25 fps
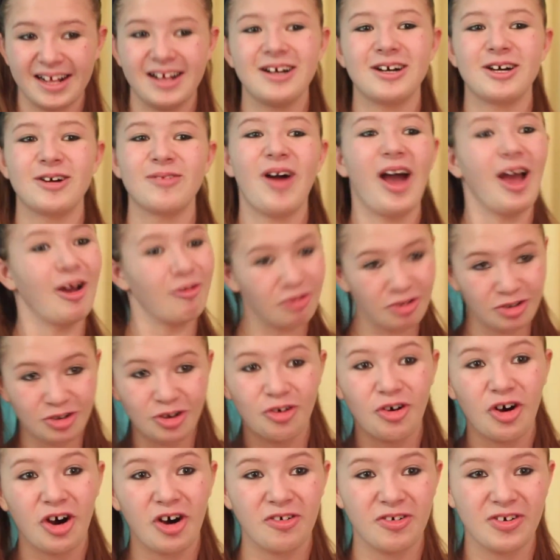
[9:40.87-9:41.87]
I will
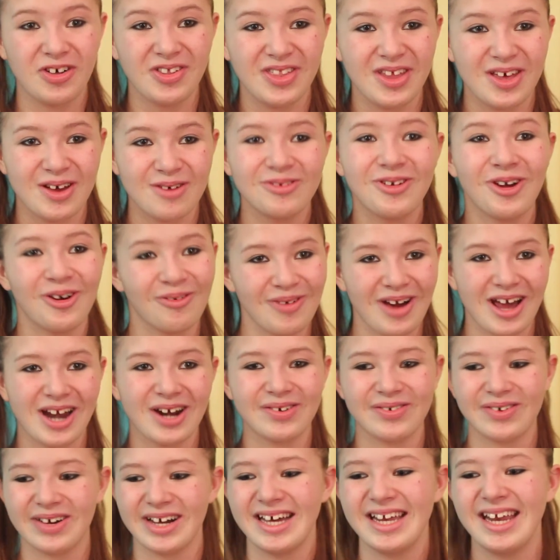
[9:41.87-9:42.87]
go off on them no
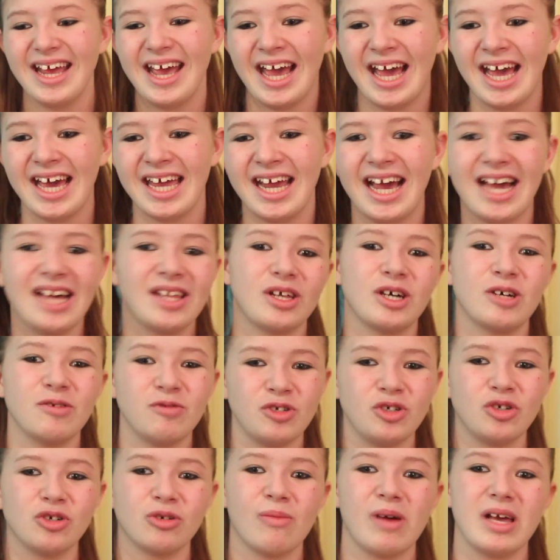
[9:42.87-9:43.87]
matter what, and I
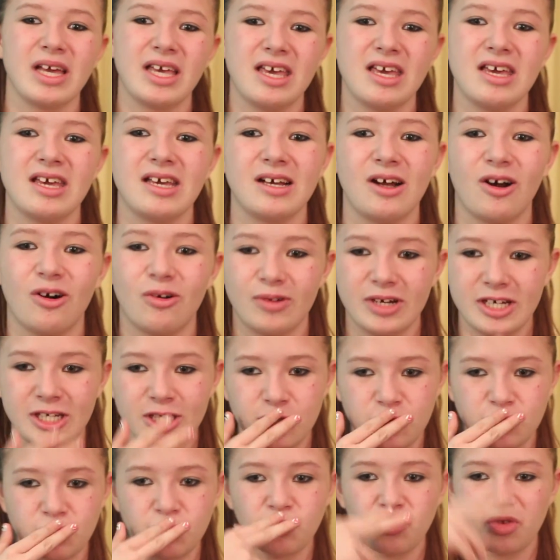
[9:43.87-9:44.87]
love you. You're my king
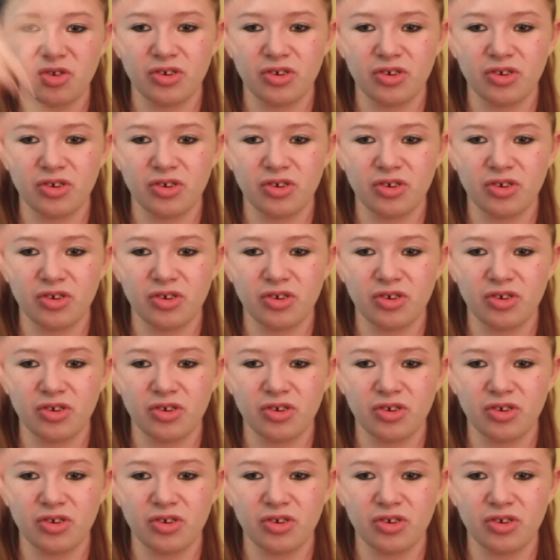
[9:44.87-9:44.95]
always.